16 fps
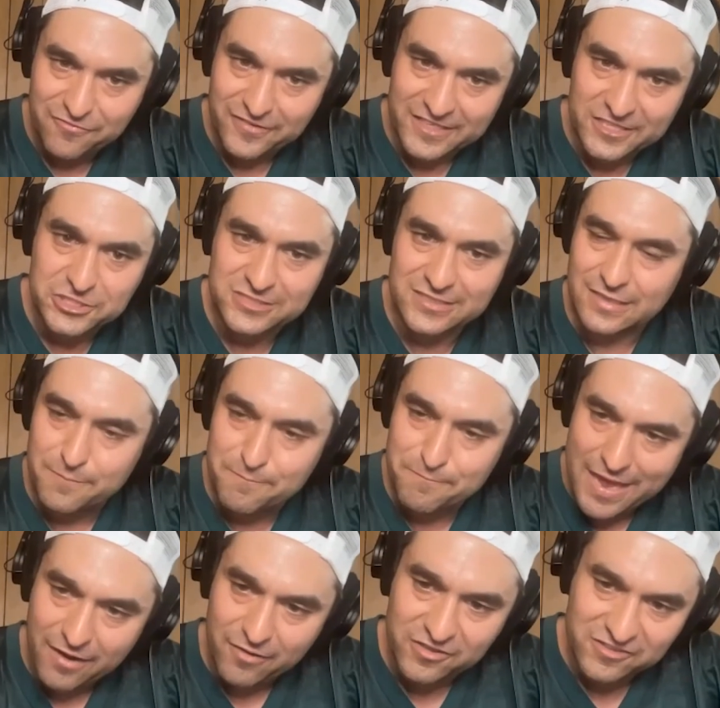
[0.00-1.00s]
they finished an
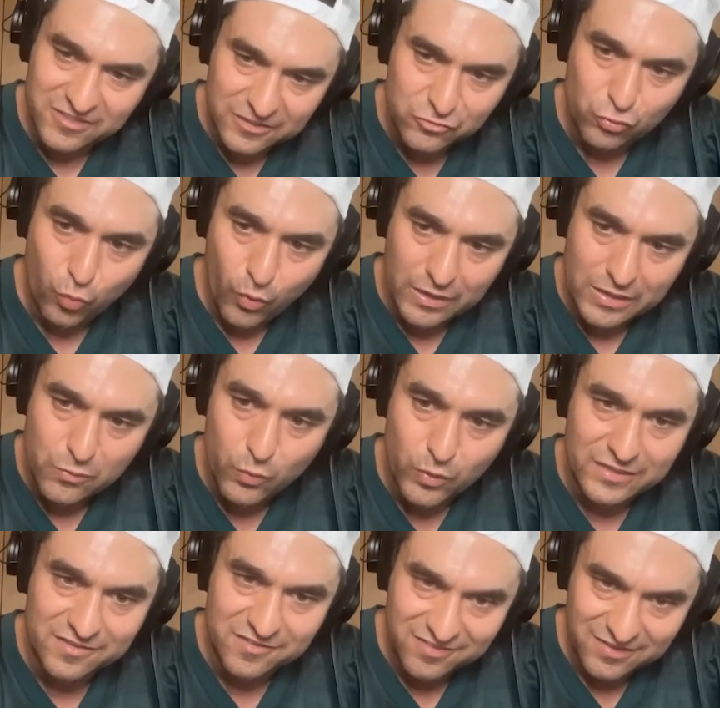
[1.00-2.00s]
embarrassing
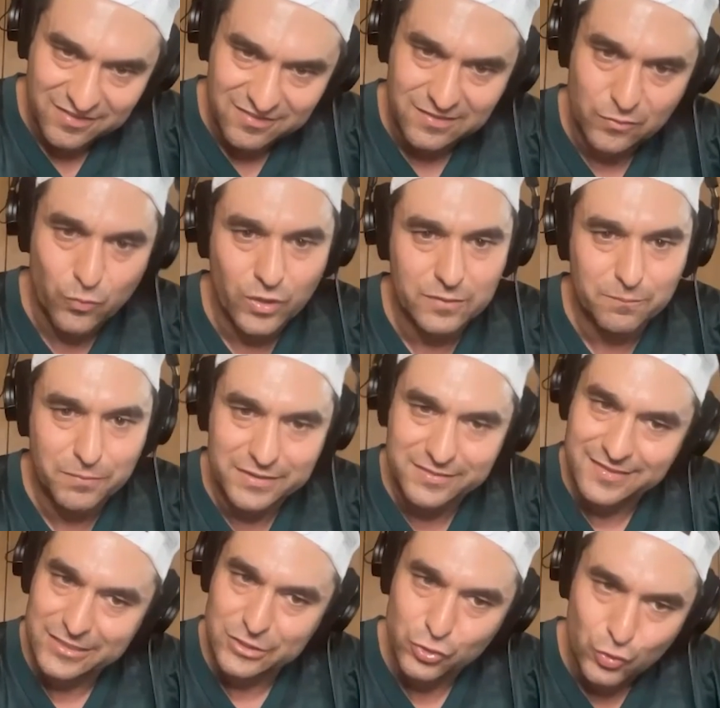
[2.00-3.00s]
21 and 61. But
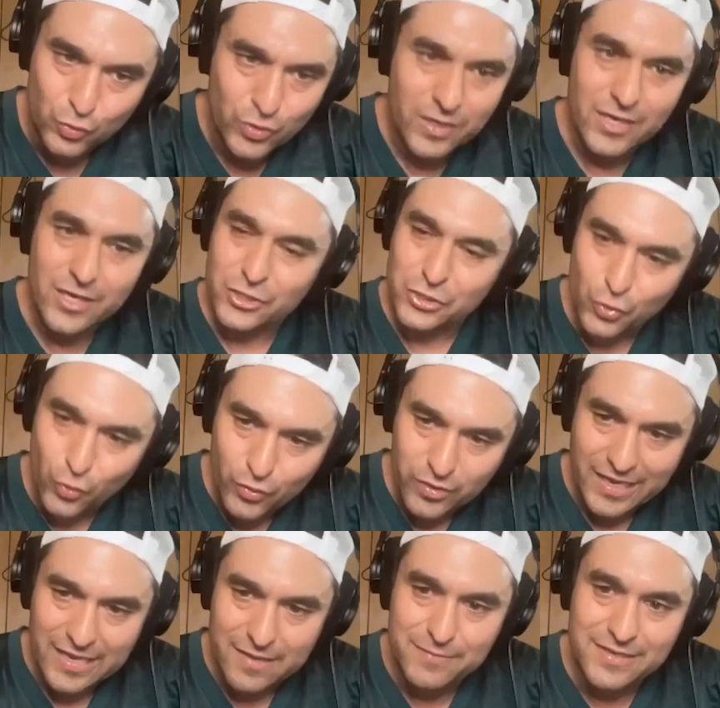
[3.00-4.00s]
oh, then horrible. You, you
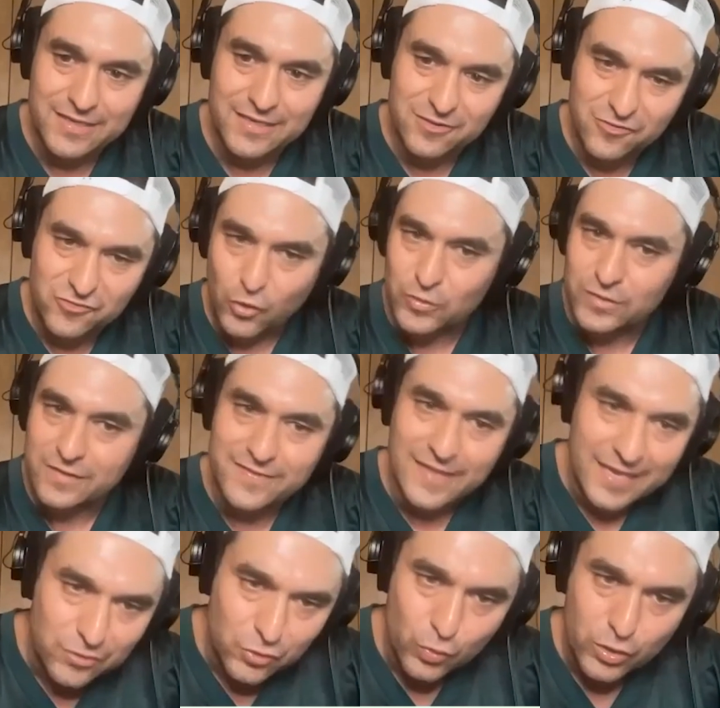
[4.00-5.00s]
came in, and so did
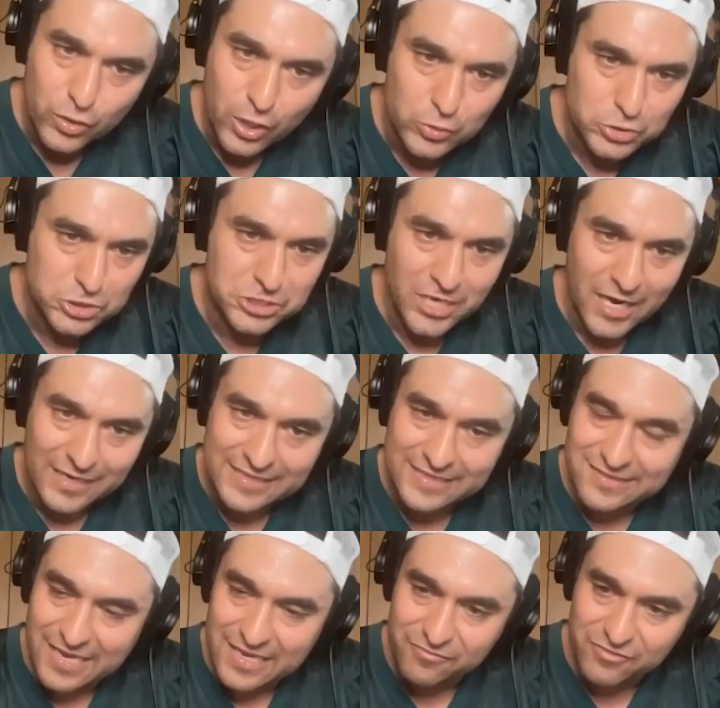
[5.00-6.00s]
their new coach
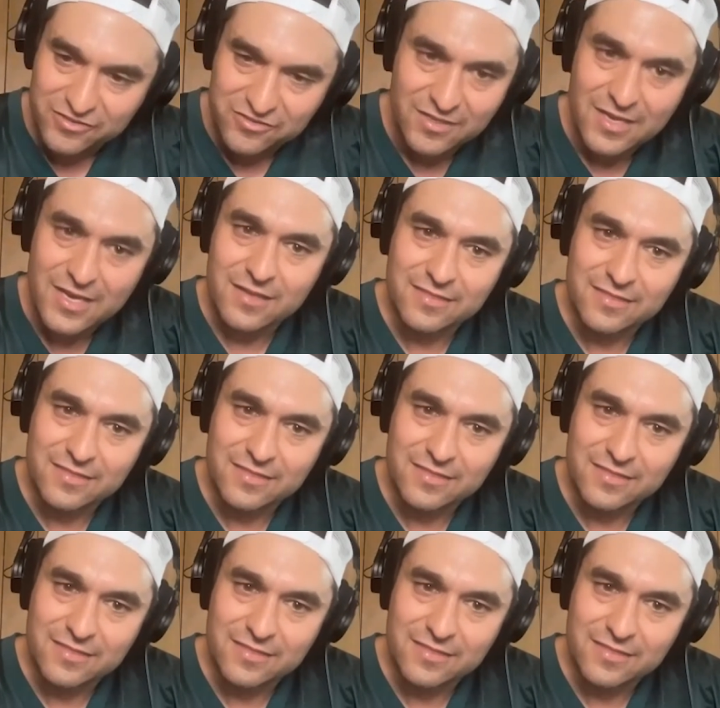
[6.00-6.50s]
Johnny Davis.